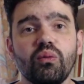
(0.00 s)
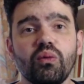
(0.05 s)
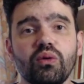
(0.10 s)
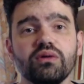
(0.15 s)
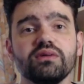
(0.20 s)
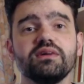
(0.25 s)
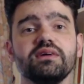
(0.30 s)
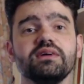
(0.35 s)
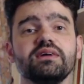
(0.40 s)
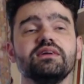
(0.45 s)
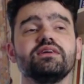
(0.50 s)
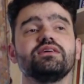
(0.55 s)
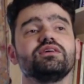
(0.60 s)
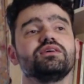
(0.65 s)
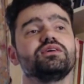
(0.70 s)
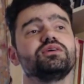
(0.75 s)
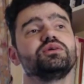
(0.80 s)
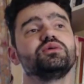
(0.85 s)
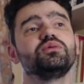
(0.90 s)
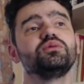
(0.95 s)
wanting
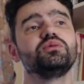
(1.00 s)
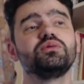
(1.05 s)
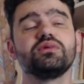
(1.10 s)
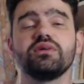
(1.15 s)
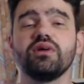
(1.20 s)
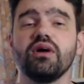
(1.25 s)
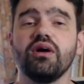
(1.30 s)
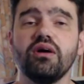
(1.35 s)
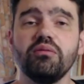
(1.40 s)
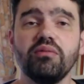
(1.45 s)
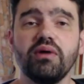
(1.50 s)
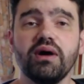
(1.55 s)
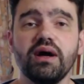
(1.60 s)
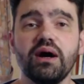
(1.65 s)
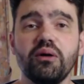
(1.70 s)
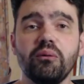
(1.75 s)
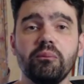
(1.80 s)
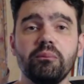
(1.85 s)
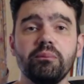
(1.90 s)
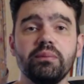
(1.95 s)
to start my
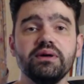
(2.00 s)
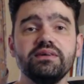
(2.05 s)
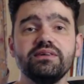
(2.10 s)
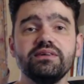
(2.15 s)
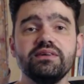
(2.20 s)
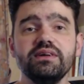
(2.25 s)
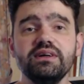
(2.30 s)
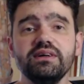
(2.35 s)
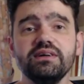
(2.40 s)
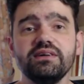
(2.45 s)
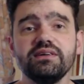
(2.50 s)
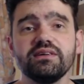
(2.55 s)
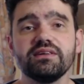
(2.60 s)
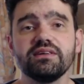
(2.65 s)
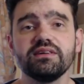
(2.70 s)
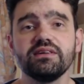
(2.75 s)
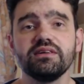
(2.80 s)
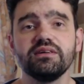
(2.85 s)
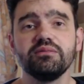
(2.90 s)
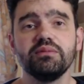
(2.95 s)
own business,
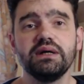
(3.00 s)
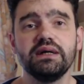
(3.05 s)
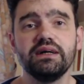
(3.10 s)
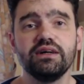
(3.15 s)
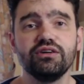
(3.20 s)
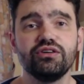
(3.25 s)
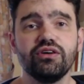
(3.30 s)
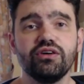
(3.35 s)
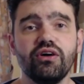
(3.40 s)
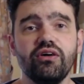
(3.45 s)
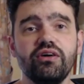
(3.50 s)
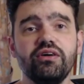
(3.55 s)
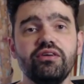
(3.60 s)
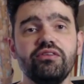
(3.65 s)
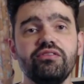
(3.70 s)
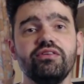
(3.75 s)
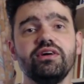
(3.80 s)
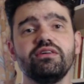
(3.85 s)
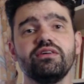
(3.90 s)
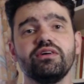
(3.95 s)
being a
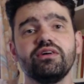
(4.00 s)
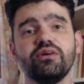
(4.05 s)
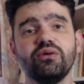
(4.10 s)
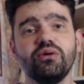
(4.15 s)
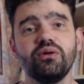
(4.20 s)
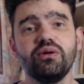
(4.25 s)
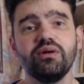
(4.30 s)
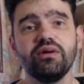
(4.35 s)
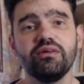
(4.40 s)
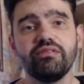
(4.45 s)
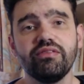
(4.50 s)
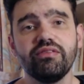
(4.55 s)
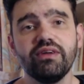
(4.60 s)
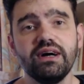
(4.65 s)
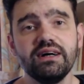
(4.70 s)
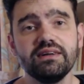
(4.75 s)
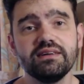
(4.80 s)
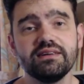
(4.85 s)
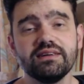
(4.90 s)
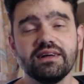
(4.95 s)
driver and all of
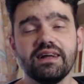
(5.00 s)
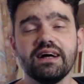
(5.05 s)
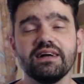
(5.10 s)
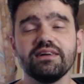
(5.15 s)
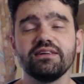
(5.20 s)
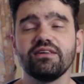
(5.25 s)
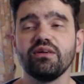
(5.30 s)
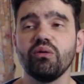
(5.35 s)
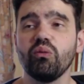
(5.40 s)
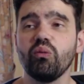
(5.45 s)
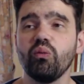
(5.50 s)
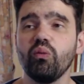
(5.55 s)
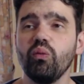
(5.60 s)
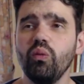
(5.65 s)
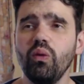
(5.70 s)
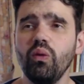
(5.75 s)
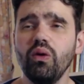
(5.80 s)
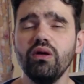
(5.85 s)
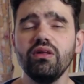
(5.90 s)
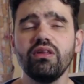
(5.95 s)
that. And that's the
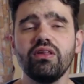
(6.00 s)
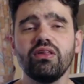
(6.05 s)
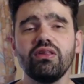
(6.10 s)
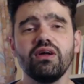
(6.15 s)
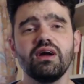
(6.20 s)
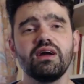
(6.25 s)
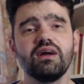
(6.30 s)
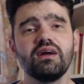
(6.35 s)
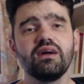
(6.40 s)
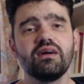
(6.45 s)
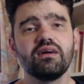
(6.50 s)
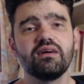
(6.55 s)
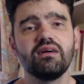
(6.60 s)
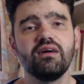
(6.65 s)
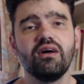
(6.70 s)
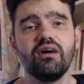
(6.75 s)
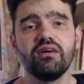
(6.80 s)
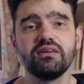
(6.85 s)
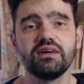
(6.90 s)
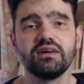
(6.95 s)
one thing
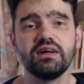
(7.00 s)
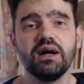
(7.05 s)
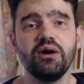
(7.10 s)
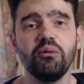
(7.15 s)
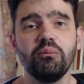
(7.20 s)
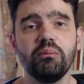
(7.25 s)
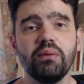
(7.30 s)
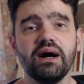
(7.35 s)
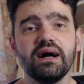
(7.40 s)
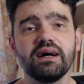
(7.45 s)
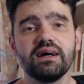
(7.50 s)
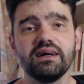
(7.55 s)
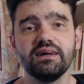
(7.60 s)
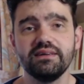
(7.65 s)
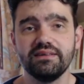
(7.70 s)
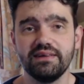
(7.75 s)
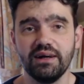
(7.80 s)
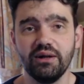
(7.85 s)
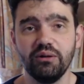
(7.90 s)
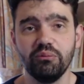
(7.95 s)
I'd go back
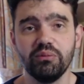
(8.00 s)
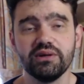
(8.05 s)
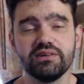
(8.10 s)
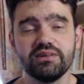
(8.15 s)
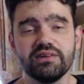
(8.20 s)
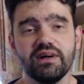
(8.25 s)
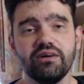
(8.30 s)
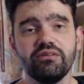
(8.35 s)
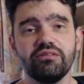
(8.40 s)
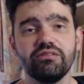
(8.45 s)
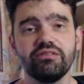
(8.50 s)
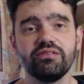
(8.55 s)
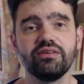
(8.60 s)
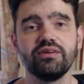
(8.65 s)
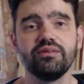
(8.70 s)
and tell myself.